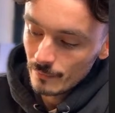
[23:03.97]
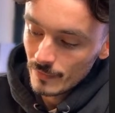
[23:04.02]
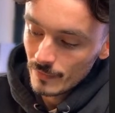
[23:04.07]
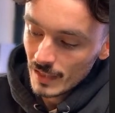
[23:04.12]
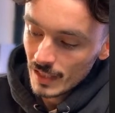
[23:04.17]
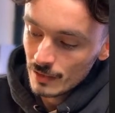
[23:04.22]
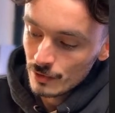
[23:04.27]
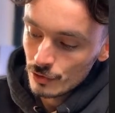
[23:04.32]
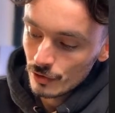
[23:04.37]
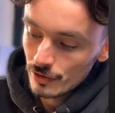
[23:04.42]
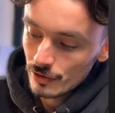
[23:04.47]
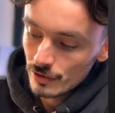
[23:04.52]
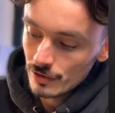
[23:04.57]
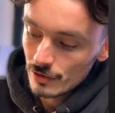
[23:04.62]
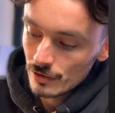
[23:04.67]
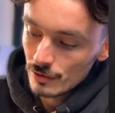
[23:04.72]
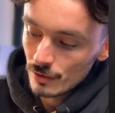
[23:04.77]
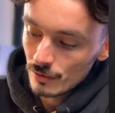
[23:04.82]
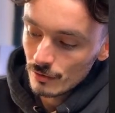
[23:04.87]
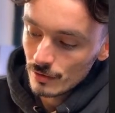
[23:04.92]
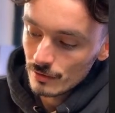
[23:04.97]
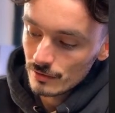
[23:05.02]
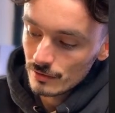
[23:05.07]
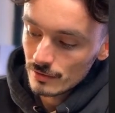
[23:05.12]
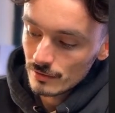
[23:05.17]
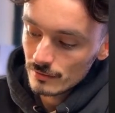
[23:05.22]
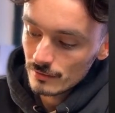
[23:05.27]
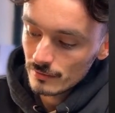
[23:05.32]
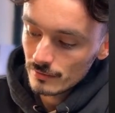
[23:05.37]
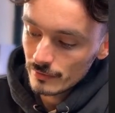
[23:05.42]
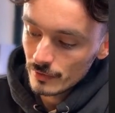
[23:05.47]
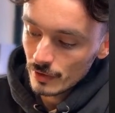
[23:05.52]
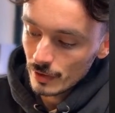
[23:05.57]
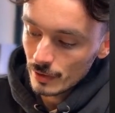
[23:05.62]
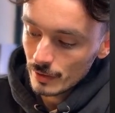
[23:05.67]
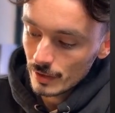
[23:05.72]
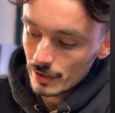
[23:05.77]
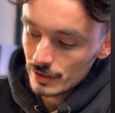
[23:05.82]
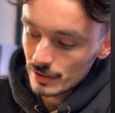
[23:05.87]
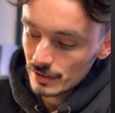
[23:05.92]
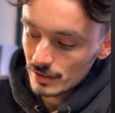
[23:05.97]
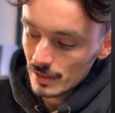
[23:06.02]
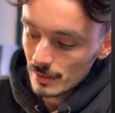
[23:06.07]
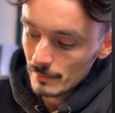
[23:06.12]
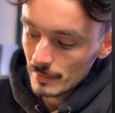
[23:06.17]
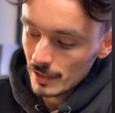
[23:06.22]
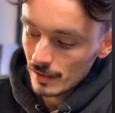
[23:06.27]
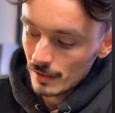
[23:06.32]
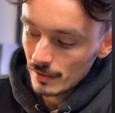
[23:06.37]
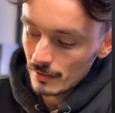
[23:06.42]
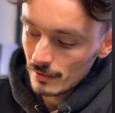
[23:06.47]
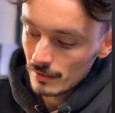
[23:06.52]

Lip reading: Enjoy the tutorials. Got any questions, let me know.